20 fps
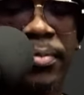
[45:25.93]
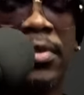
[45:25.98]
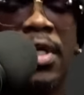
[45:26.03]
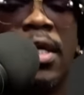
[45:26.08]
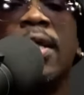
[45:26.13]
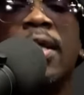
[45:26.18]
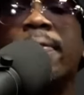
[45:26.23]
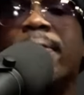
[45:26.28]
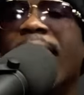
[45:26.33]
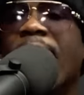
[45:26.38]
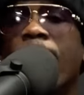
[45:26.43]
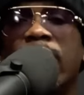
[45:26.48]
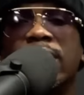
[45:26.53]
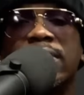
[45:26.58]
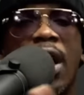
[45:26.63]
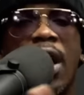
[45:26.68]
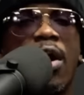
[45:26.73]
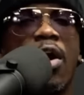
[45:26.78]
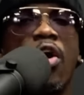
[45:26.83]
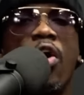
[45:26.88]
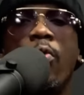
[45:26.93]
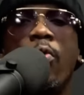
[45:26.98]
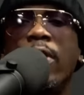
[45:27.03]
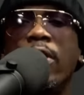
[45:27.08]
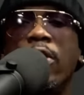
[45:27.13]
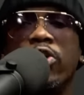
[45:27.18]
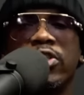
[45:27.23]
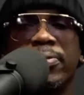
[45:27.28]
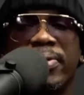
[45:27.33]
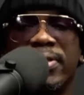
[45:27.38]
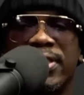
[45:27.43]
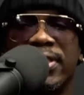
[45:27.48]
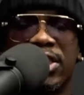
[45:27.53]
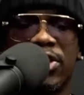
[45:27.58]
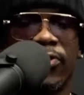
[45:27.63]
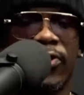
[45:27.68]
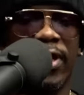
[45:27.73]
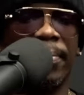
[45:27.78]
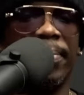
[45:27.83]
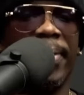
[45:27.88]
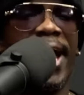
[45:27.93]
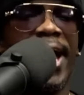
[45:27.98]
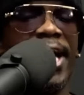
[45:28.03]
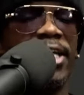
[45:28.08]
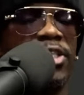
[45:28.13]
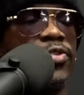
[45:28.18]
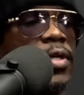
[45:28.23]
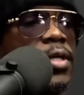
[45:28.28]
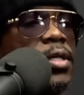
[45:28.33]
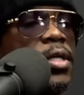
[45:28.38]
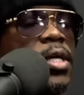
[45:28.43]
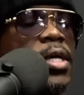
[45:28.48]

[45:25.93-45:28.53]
That was all 100% Darrell Patrick.